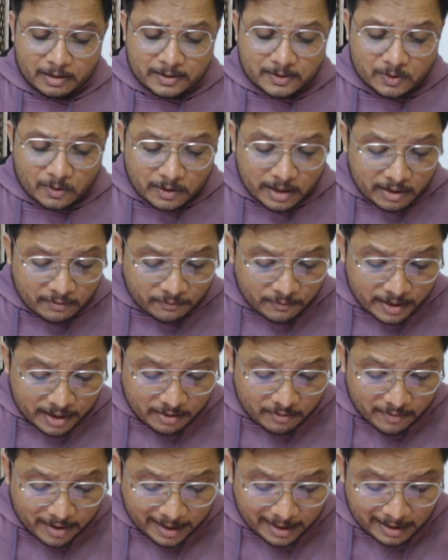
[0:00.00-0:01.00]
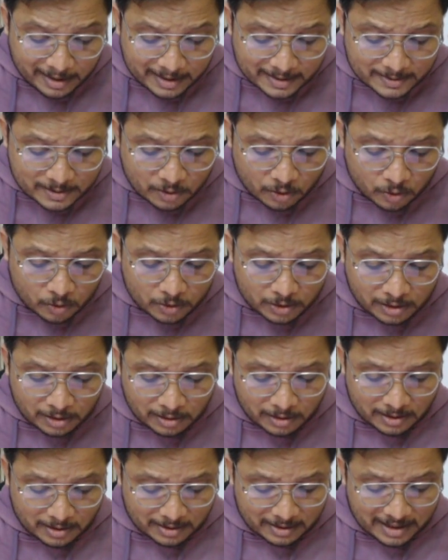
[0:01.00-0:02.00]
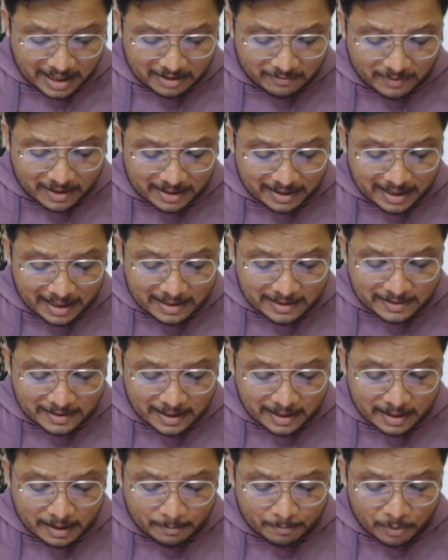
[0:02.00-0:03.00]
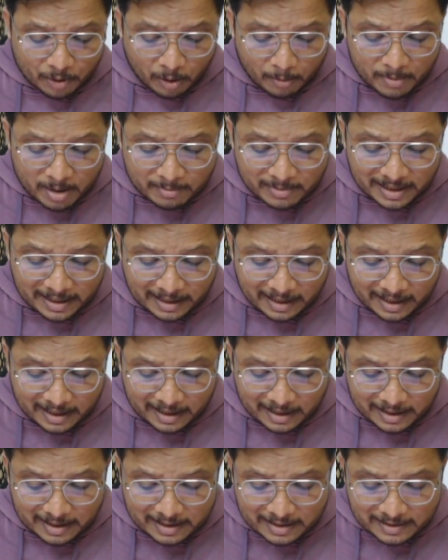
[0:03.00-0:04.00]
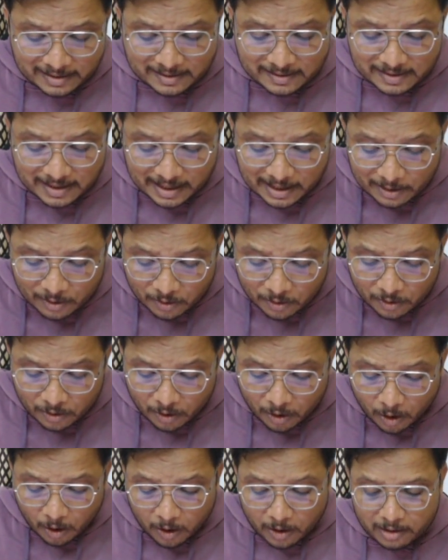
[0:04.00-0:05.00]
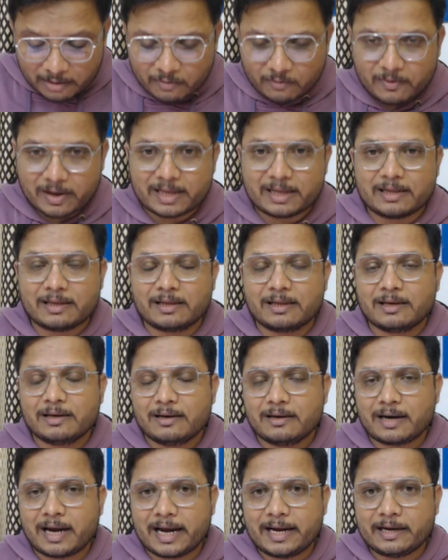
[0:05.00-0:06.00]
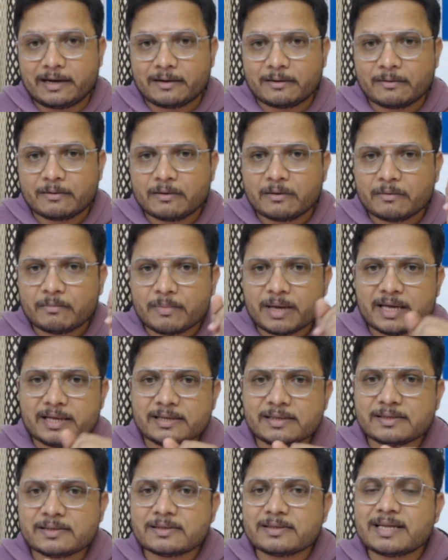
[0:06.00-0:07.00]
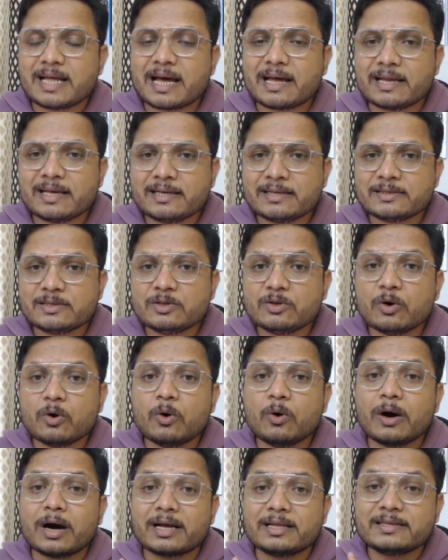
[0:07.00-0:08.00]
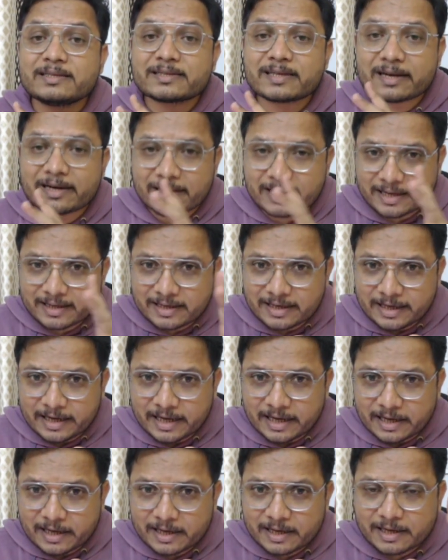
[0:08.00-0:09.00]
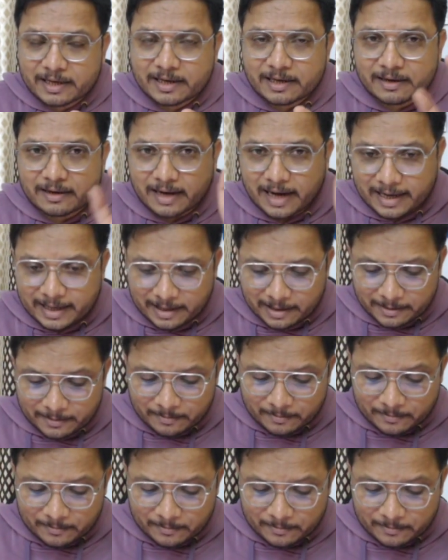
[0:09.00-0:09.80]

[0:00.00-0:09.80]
so if event is known then one can say probability is zero or one right means there is no uncertainty right